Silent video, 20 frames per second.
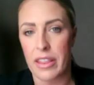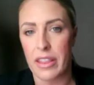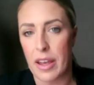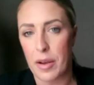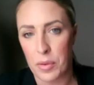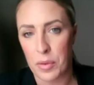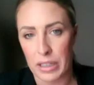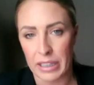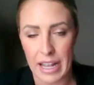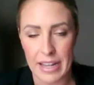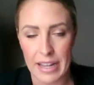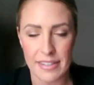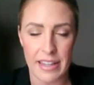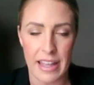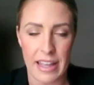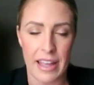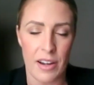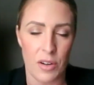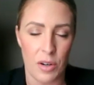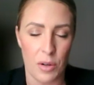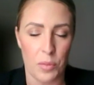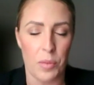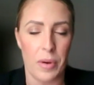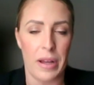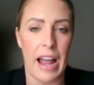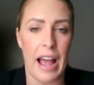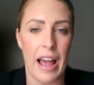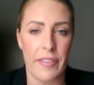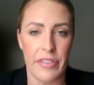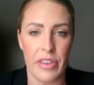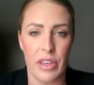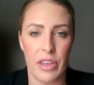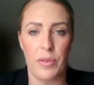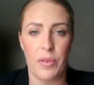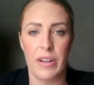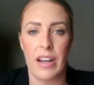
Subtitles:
that we're less than or what have you,